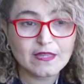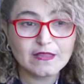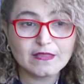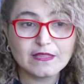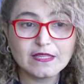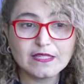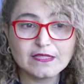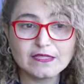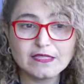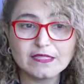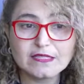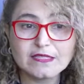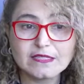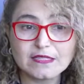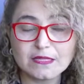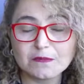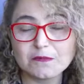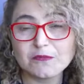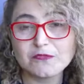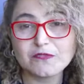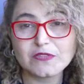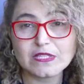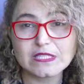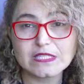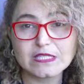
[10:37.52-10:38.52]
These are
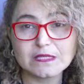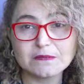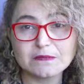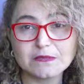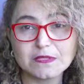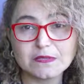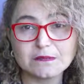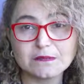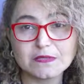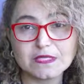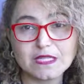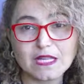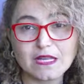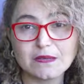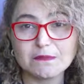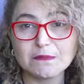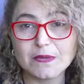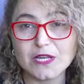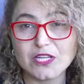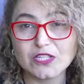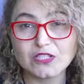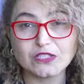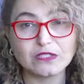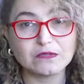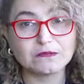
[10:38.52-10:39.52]
some of the symptoms that a
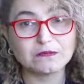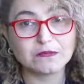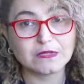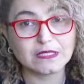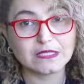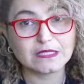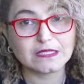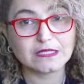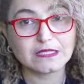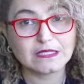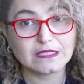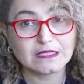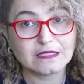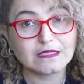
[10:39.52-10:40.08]
patient might,